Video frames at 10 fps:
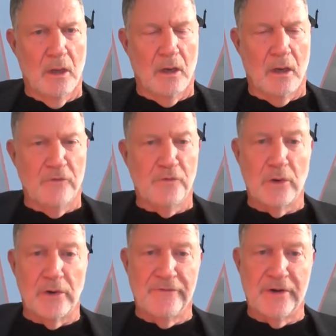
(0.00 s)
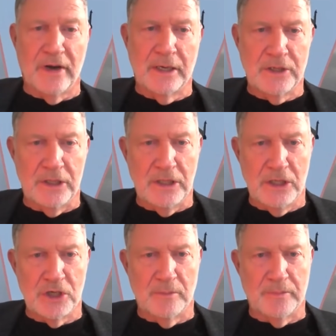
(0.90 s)
If we're referring to
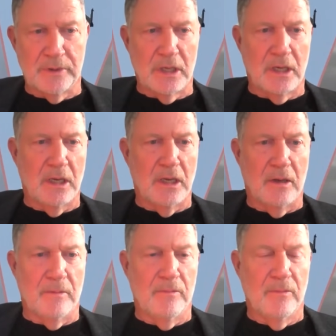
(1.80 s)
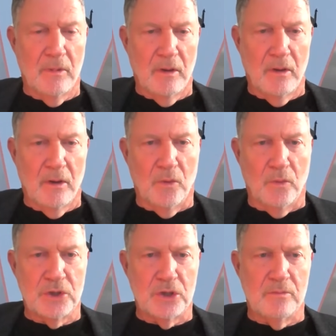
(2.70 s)
Egypt,
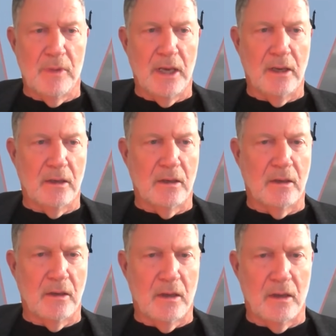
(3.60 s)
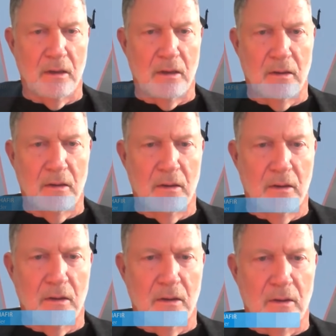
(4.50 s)
we should make the
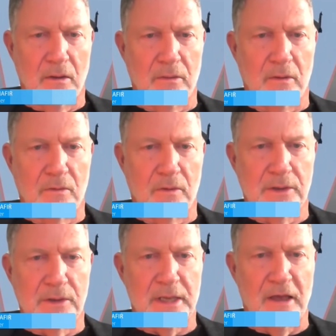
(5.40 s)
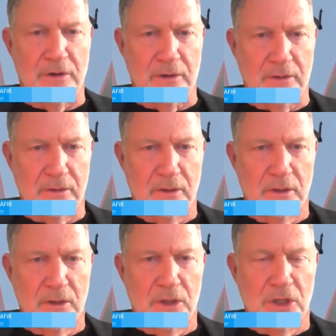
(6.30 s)
greatest effort
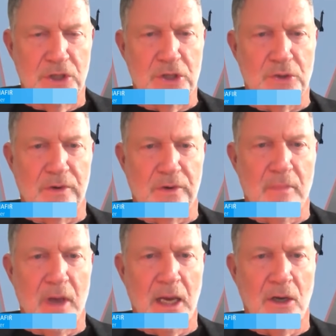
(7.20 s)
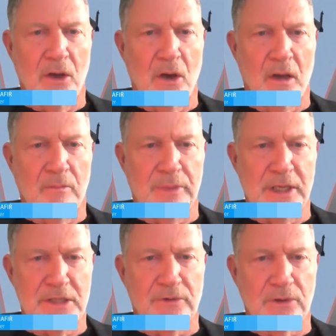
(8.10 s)
to remain on
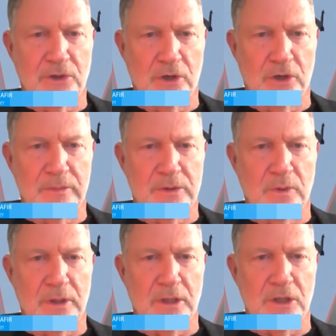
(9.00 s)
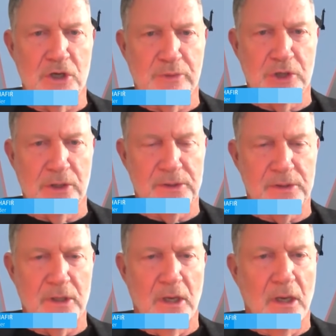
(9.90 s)
peaceful terms with the
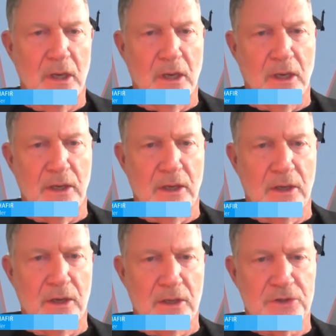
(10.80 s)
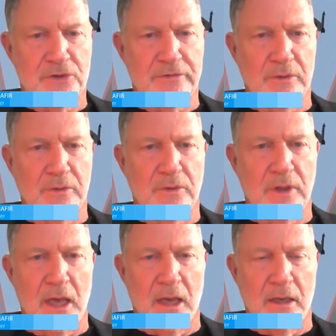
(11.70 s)
Egyptians. It is true
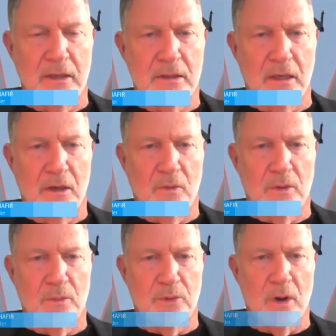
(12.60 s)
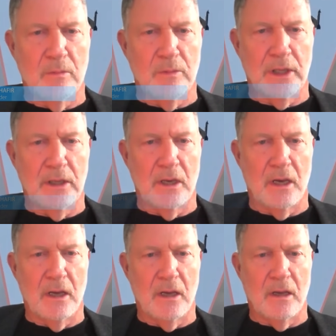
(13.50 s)
that we're probably,
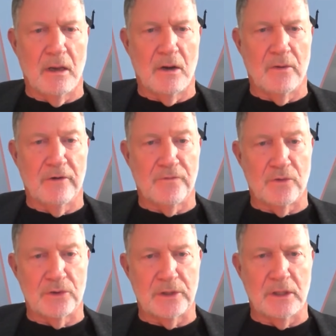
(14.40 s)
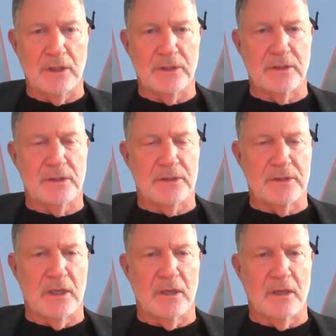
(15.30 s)
our Air Force at least,
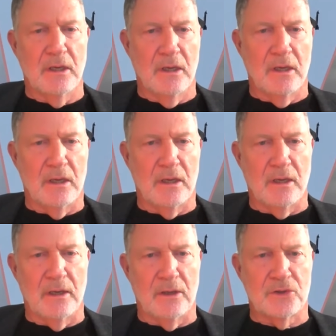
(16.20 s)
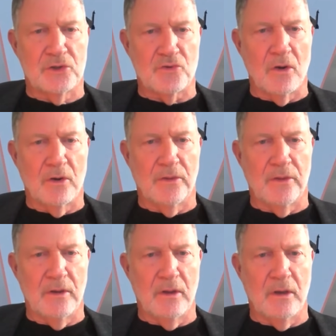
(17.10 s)
is stronger
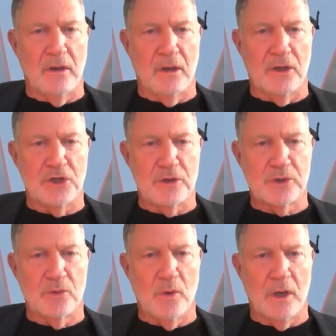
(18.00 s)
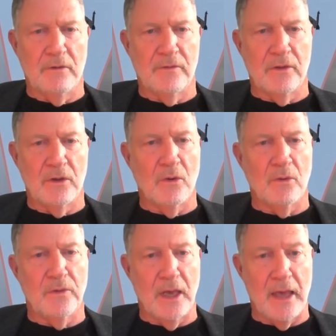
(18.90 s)
than the Egyptian one, even
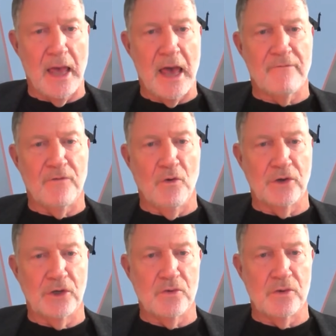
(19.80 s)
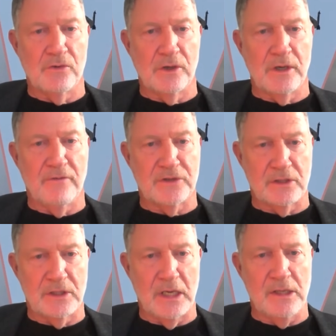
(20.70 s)
though they have over 200
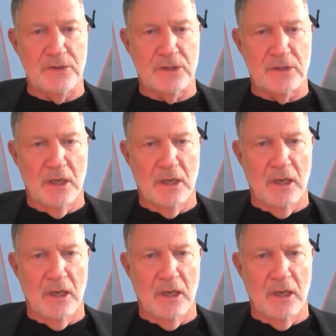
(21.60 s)
F-16s.